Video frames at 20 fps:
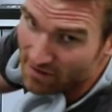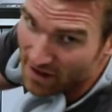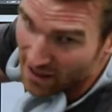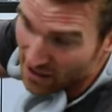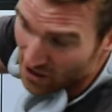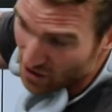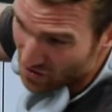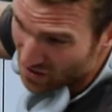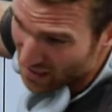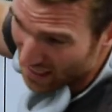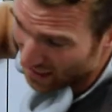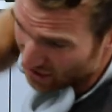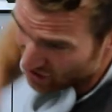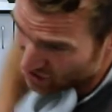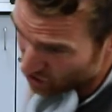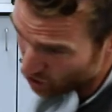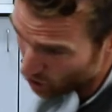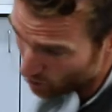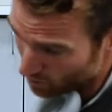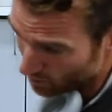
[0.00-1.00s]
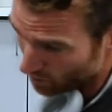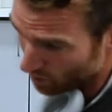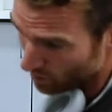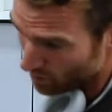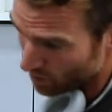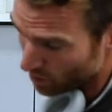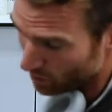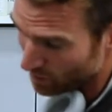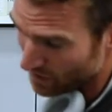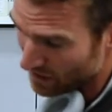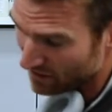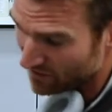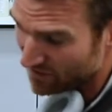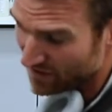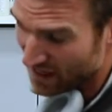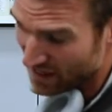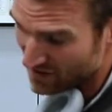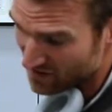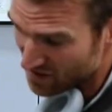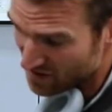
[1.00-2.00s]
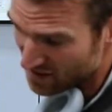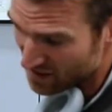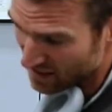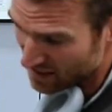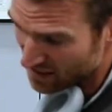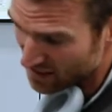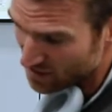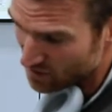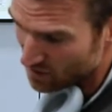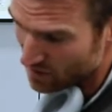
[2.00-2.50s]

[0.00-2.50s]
values catching up, and they'll be up in the 5s and 6s